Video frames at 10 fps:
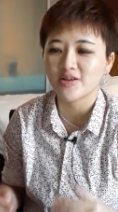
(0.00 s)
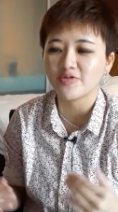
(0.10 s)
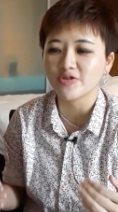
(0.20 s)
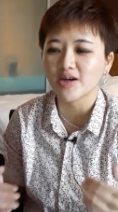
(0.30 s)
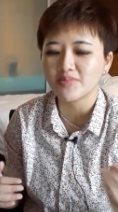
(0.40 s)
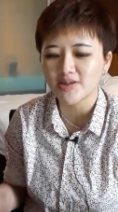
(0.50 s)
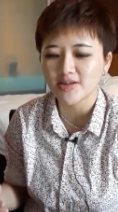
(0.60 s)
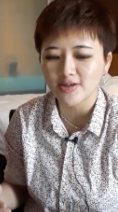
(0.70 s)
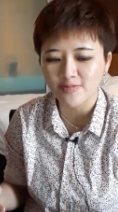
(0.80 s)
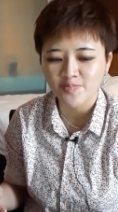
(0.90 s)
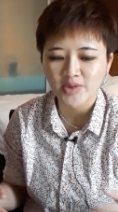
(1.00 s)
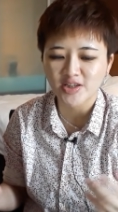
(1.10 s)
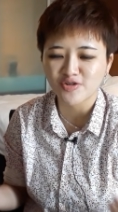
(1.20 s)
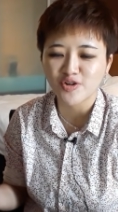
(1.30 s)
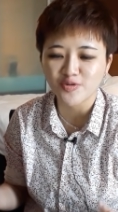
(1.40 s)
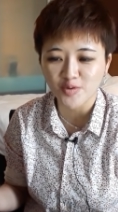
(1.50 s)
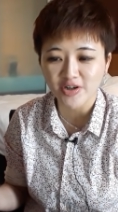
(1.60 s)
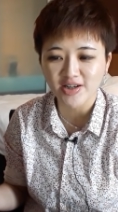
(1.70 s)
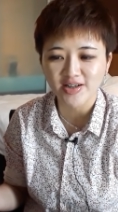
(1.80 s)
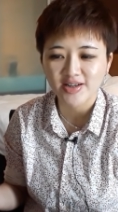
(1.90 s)
If you come in here and they tell your
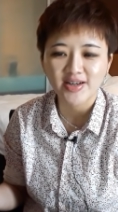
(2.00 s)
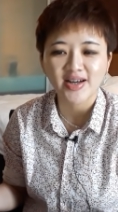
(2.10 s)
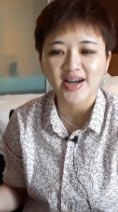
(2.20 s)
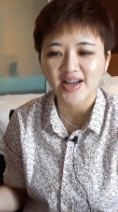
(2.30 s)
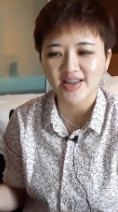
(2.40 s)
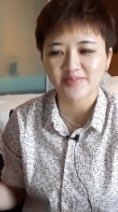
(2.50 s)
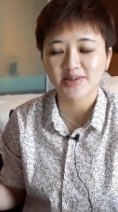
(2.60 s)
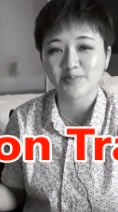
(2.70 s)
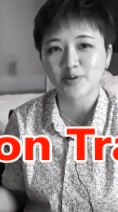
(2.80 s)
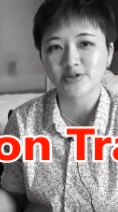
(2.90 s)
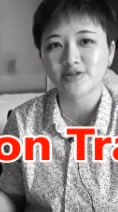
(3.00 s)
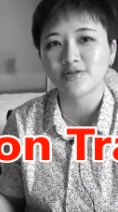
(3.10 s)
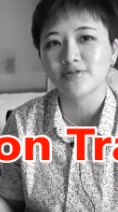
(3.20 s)
broker, hi, I'm a position